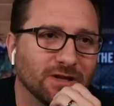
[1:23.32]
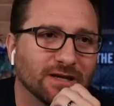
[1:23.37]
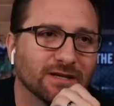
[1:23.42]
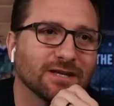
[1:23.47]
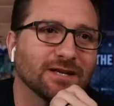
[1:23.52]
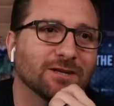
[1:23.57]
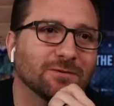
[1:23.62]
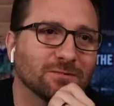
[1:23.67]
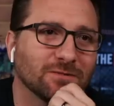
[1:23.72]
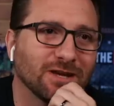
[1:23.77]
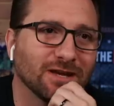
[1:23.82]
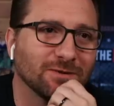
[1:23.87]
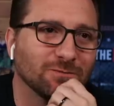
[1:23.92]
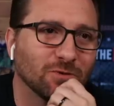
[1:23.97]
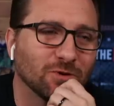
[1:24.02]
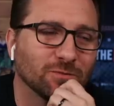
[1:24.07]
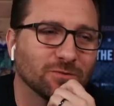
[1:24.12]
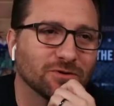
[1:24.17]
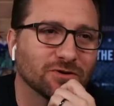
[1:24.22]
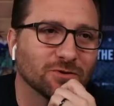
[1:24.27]
like him gain
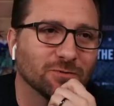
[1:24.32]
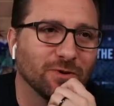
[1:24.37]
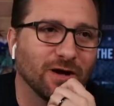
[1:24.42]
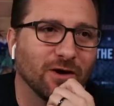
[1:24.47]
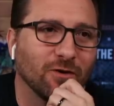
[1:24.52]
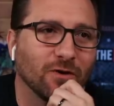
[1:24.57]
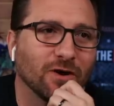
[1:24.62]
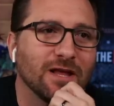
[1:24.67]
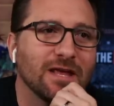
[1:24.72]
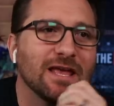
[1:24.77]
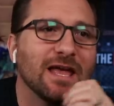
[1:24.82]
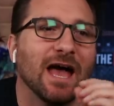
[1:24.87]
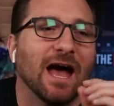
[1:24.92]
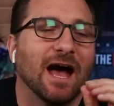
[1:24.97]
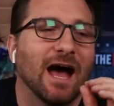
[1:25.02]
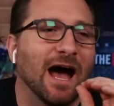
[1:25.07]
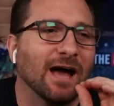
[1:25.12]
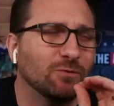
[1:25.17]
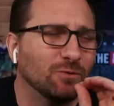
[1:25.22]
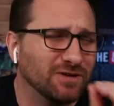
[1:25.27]
more political power.
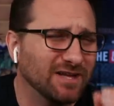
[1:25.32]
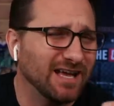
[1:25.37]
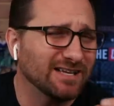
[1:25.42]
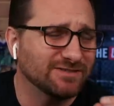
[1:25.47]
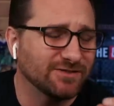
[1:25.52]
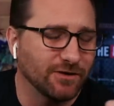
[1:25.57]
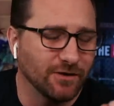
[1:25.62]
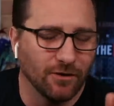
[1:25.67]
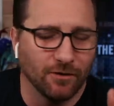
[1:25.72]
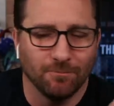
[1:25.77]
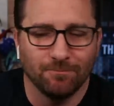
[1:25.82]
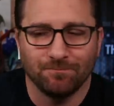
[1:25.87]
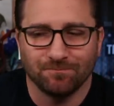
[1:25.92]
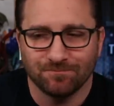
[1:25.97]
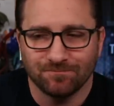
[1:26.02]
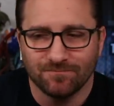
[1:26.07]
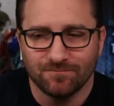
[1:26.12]
I would guess, though,